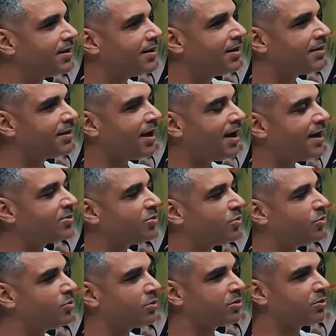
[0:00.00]
Then I had to
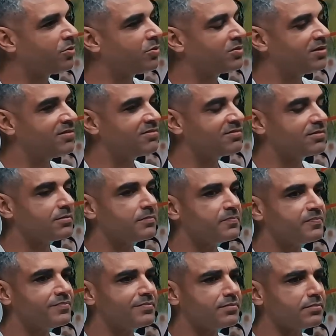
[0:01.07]
go through this.
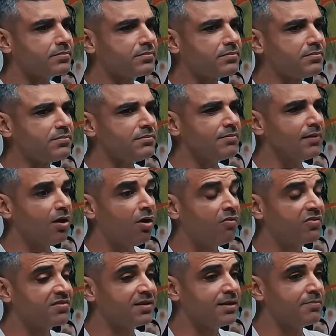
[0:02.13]

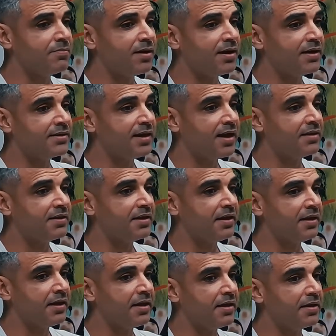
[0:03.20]
Obviously, my dad,
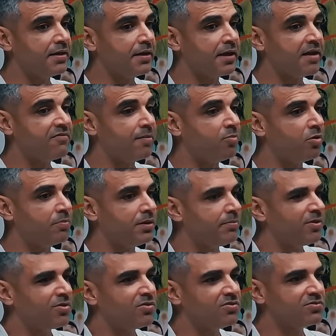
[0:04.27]
he gave up on me
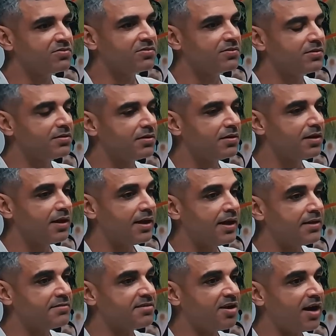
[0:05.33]

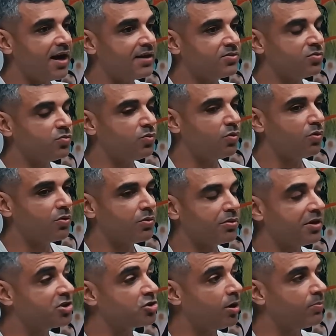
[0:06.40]
and so I had to work
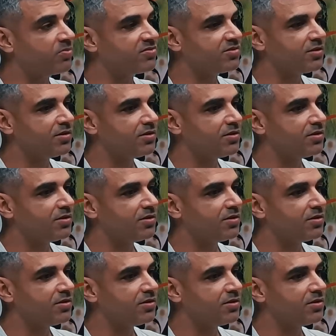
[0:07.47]
3 jobs.